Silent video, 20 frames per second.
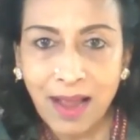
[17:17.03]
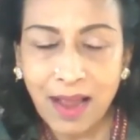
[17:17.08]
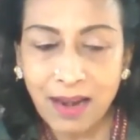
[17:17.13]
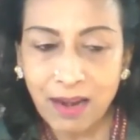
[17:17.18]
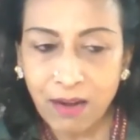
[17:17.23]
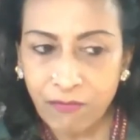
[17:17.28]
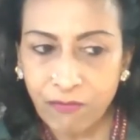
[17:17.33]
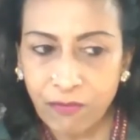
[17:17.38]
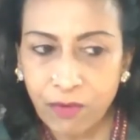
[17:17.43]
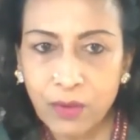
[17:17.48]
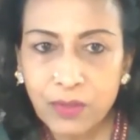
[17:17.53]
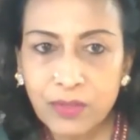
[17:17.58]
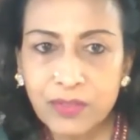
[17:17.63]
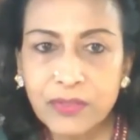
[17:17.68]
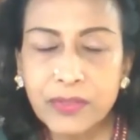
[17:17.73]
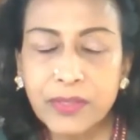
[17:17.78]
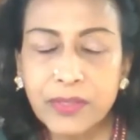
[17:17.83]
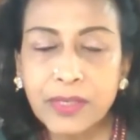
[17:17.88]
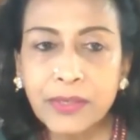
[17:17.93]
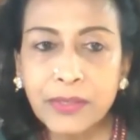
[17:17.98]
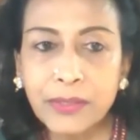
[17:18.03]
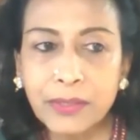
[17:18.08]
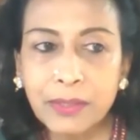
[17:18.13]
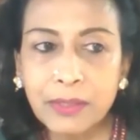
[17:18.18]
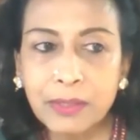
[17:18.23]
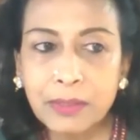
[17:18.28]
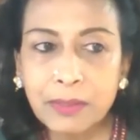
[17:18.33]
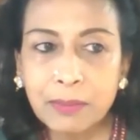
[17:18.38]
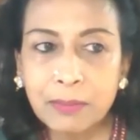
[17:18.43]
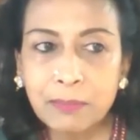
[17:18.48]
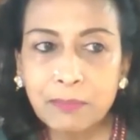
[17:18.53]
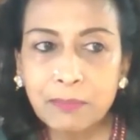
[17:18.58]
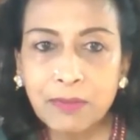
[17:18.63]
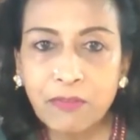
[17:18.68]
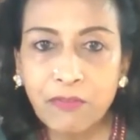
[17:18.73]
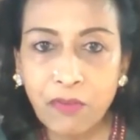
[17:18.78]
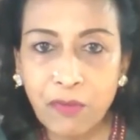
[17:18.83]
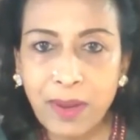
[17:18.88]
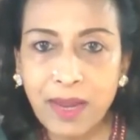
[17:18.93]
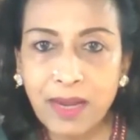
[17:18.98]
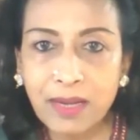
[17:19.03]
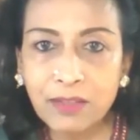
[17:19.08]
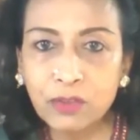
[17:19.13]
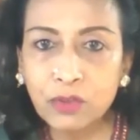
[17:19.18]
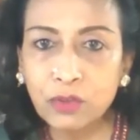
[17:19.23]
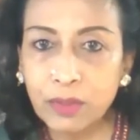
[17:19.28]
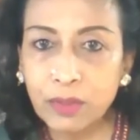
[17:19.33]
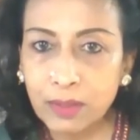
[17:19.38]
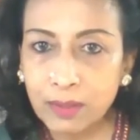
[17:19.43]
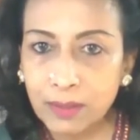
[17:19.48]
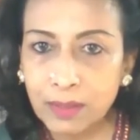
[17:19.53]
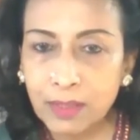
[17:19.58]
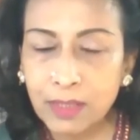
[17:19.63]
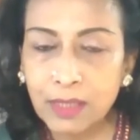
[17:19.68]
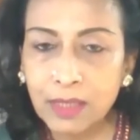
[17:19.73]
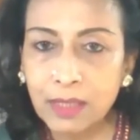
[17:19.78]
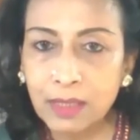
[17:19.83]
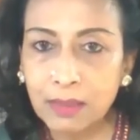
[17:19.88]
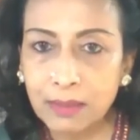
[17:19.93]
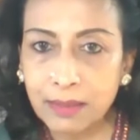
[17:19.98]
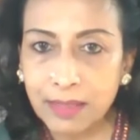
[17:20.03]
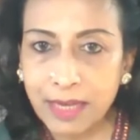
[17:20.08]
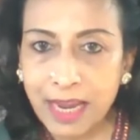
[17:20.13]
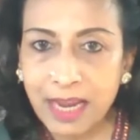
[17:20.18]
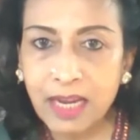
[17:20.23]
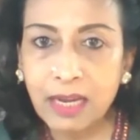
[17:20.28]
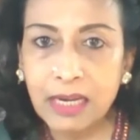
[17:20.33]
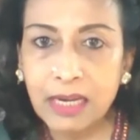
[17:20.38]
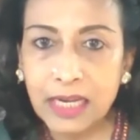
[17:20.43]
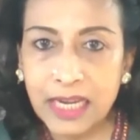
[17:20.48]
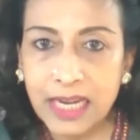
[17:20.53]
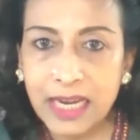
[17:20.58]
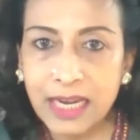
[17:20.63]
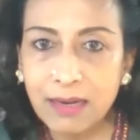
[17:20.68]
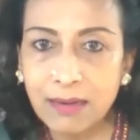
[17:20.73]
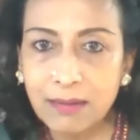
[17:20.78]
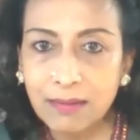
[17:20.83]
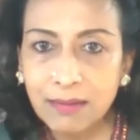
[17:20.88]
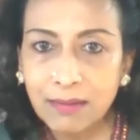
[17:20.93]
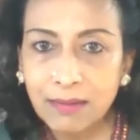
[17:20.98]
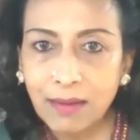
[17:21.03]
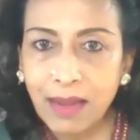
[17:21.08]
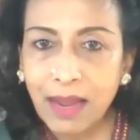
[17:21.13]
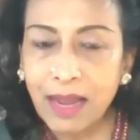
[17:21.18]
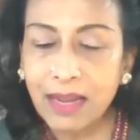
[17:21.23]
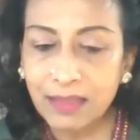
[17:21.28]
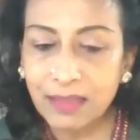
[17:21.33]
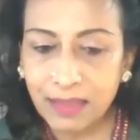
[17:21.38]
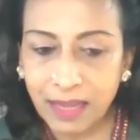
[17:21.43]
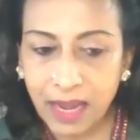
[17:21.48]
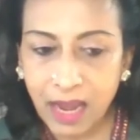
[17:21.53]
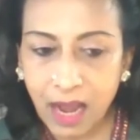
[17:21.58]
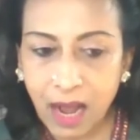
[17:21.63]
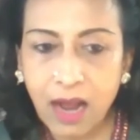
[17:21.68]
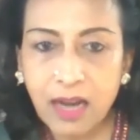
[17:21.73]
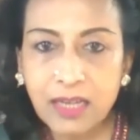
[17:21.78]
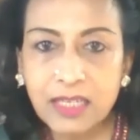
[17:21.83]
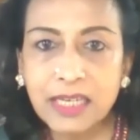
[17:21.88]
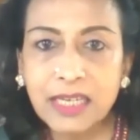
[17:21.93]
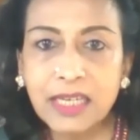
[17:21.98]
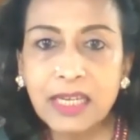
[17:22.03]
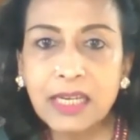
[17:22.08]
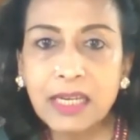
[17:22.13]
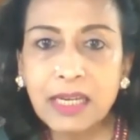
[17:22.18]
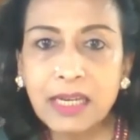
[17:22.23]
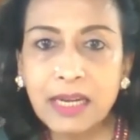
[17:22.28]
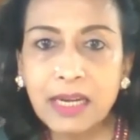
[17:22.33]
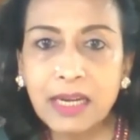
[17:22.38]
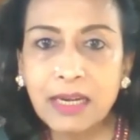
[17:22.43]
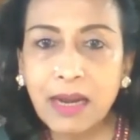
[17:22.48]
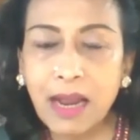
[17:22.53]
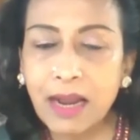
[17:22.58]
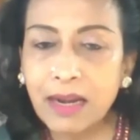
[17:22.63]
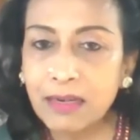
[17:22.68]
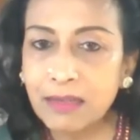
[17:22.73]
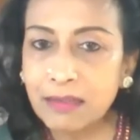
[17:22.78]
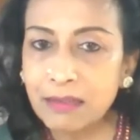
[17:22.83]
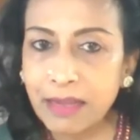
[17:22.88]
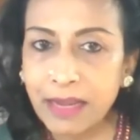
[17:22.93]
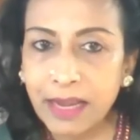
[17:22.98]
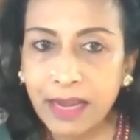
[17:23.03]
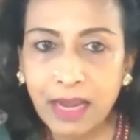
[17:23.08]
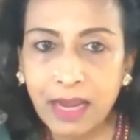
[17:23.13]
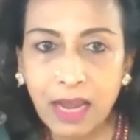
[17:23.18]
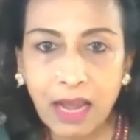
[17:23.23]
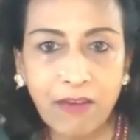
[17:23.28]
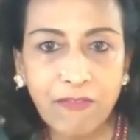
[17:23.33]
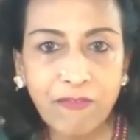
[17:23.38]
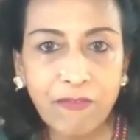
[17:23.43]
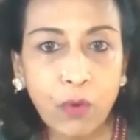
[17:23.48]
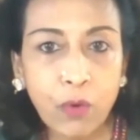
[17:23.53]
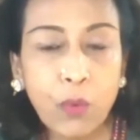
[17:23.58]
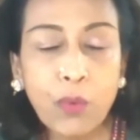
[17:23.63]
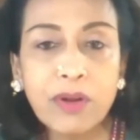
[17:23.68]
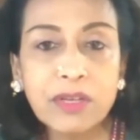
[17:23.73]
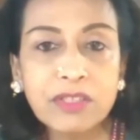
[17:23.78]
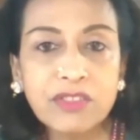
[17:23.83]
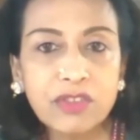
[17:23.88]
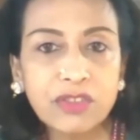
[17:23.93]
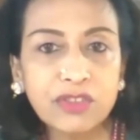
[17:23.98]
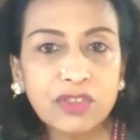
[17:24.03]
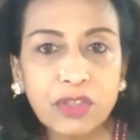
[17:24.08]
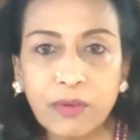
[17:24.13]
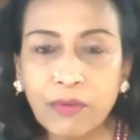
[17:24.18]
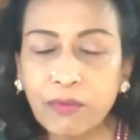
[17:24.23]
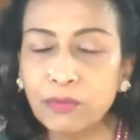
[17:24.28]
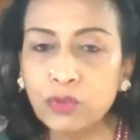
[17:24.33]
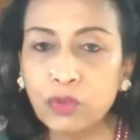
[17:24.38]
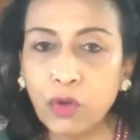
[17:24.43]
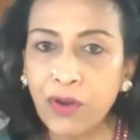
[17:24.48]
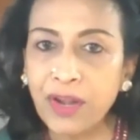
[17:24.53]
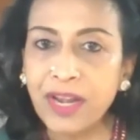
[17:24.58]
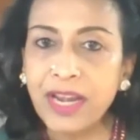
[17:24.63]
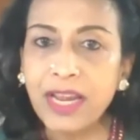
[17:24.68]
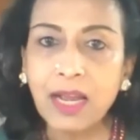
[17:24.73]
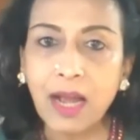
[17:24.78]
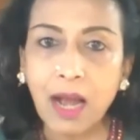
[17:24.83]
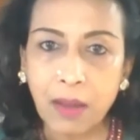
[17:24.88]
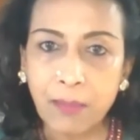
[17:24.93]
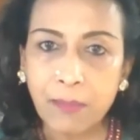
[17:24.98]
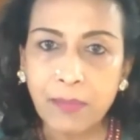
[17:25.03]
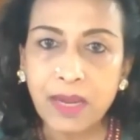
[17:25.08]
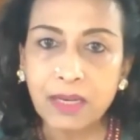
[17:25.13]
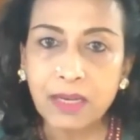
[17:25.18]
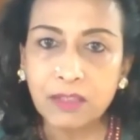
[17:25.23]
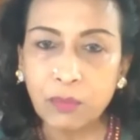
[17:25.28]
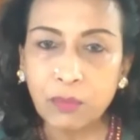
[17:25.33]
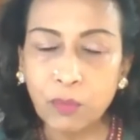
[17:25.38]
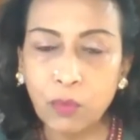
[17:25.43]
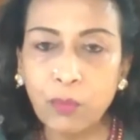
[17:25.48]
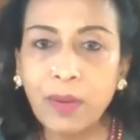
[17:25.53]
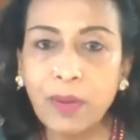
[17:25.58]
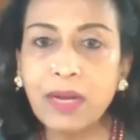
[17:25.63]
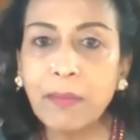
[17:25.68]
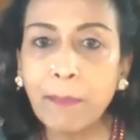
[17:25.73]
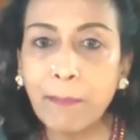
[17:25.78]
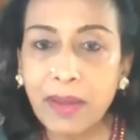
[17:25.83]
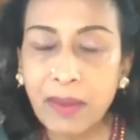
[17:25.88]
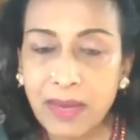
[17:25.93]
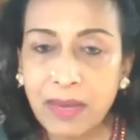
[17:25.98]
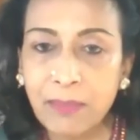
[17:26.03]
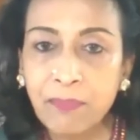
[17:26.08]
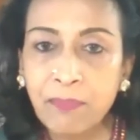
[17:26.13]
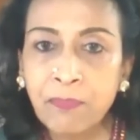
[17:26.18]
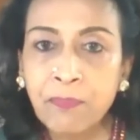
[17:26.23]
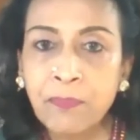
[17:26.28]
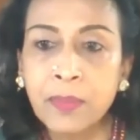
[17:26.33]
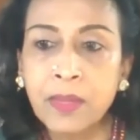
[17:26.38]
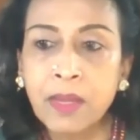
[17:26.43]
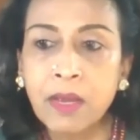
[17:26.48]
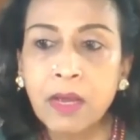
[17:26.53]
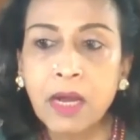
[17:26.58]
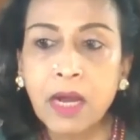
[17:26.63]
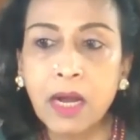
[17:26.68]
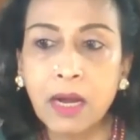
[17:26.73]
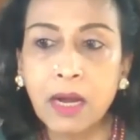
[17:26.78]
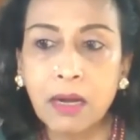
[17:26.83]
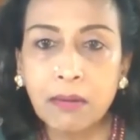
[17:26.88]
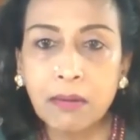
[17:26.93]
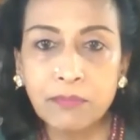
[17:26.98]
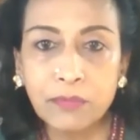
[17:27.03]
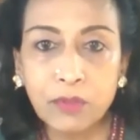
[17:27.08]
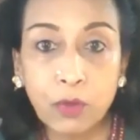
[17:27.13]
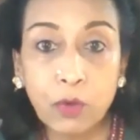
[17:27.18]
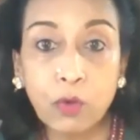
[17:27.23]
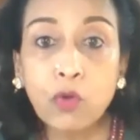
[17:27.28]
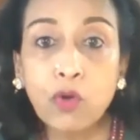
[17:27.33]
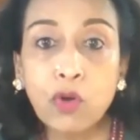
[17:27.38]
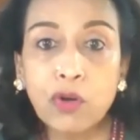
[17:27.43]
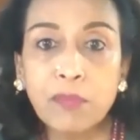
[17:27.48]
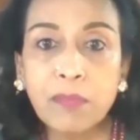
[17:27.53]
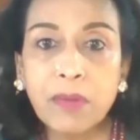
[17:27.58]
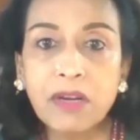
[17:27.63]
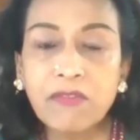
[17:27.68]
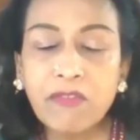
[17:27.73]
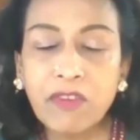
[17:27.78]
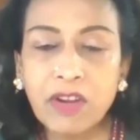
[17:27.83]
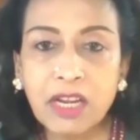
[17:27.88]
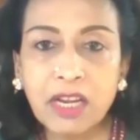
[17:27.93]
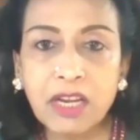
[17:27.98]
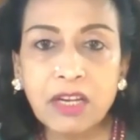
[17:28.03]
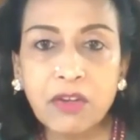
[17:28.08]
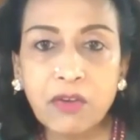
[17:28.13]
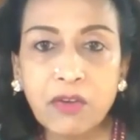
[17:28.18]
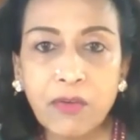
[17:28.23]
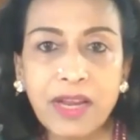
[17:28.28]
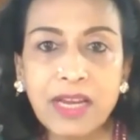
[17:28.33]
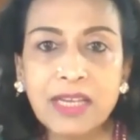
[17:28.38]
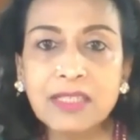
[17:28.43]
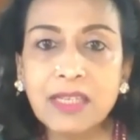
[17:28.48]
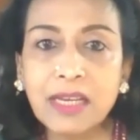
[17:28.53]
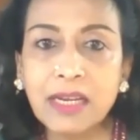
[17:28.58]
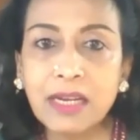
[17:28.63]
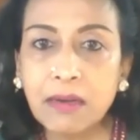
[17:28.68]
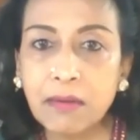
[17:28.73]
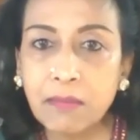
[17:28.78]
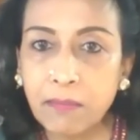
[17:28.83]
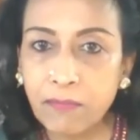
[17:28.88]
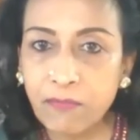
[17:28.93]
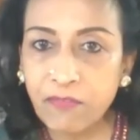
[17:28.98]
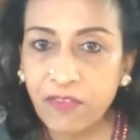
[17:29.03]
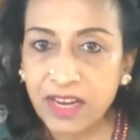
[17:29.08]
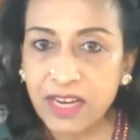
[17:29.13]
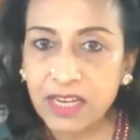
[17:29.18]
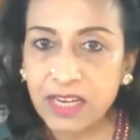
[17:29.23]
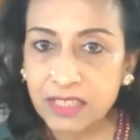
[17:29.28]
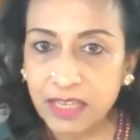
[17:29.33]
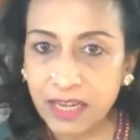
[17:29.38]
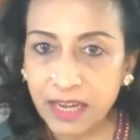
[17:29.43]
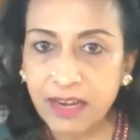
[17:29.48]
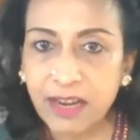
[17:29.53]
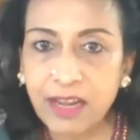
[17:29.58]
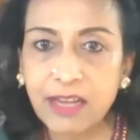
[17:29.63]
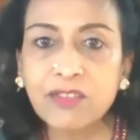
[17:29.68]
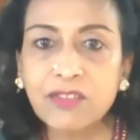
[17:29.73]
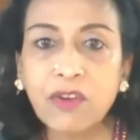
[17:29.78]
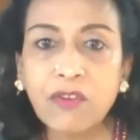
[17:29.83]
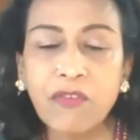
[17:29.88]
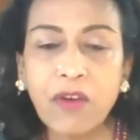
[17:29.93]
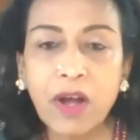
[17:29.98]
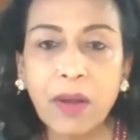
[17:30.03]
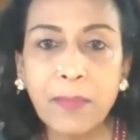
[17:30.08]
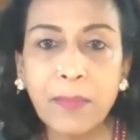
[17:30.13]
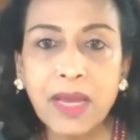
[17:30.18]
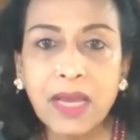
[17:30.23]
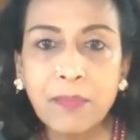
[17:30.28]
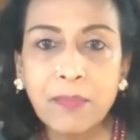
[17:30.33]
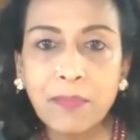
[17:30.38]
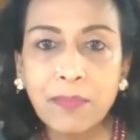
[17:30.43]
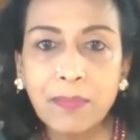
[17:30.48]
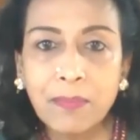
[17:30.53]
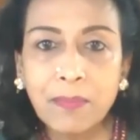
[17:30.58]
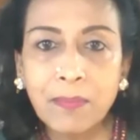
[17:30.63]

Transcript: And of course, uh, uh, women should uh, take a lead and they are taking lead and they have no restriction of joining army at the moment maybe uh, the recruitment will increase in various areas of army